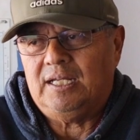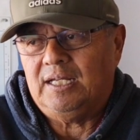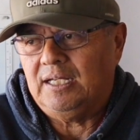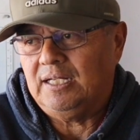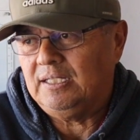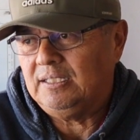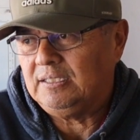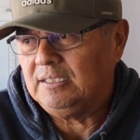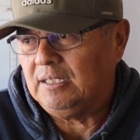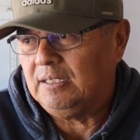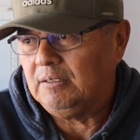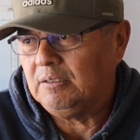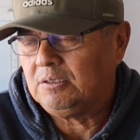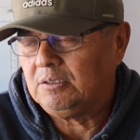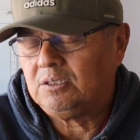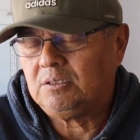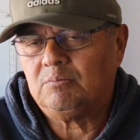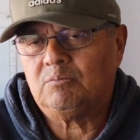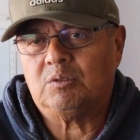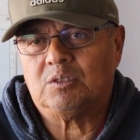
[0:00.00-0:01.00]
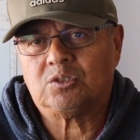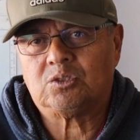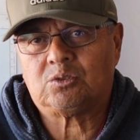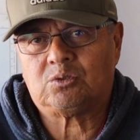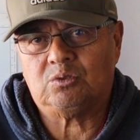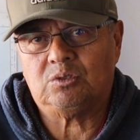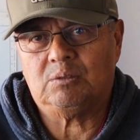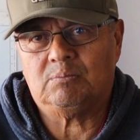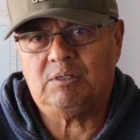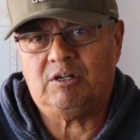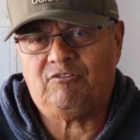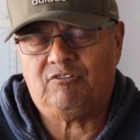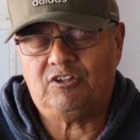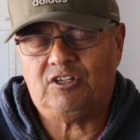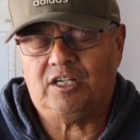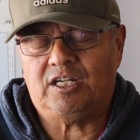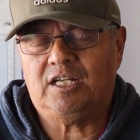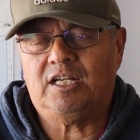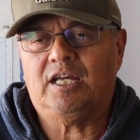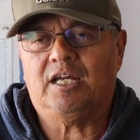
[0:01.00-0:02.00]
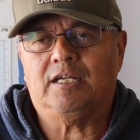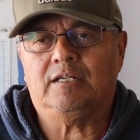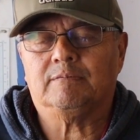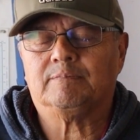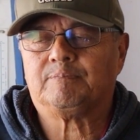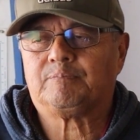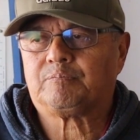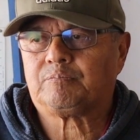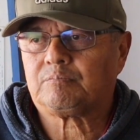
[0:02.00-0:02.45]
and was through the muffler NA.